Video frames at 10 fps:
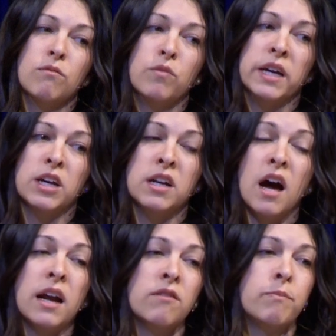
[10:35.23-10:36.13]
We could
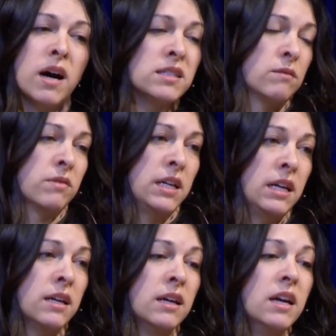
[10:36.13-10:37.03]
not have
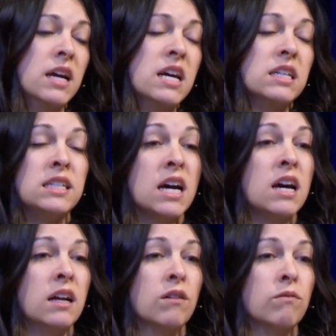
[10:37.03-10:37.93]
possibly
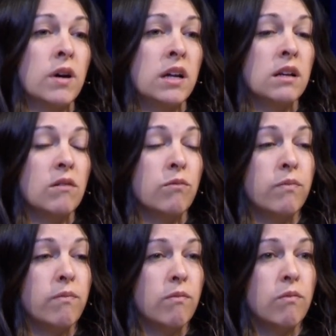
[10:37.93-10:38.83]
done what
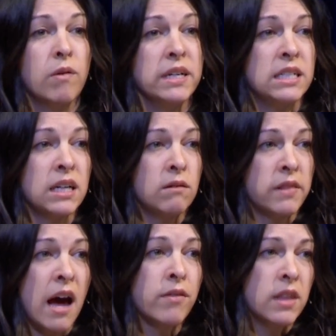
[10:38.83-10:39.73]
we did
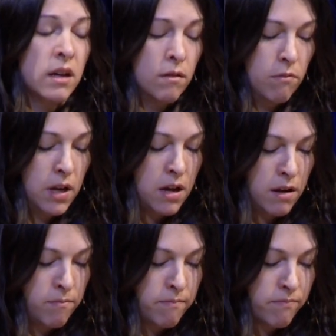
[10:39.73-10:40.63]
without them.
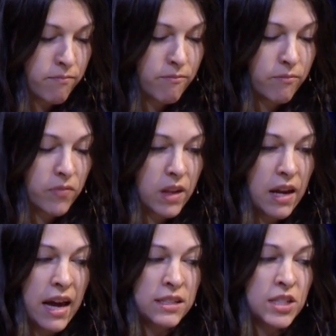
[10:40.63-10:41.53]

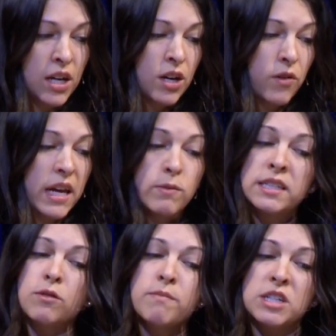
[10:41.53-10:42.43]
And so he was
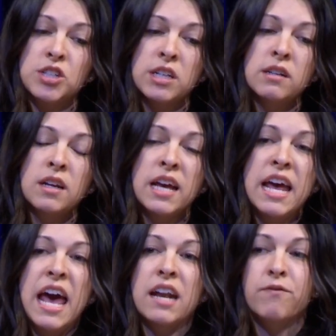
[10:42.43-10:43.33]
in remission,
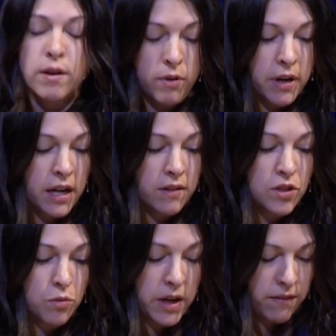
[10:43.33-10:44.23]
and in February of
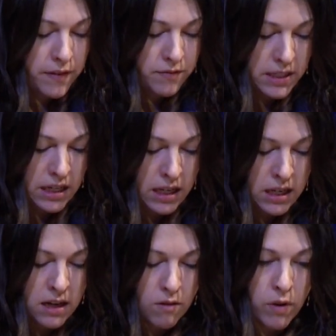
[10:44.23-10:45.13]
2015,
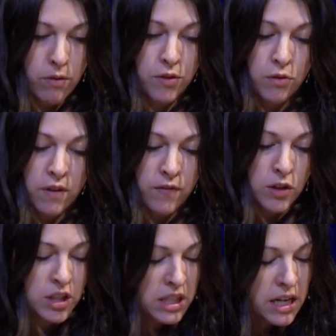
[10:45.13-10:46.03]
we were through the
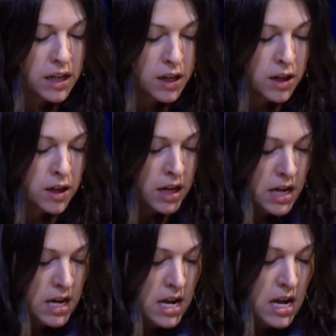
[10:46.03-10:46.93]
first year,
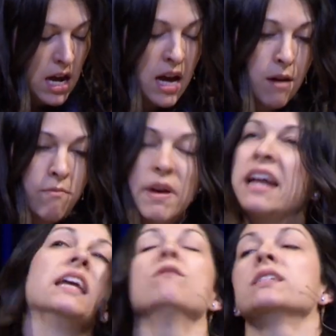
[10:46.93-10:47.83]

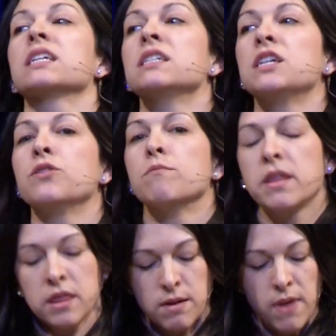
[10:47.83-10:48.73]
and he was continuing
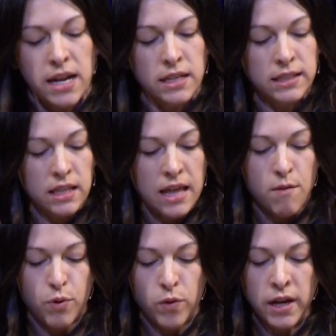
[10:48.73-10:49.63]
monthly maintenance at
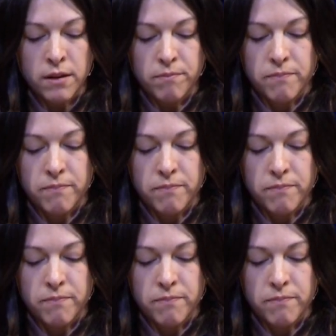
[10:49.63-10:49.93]
that point.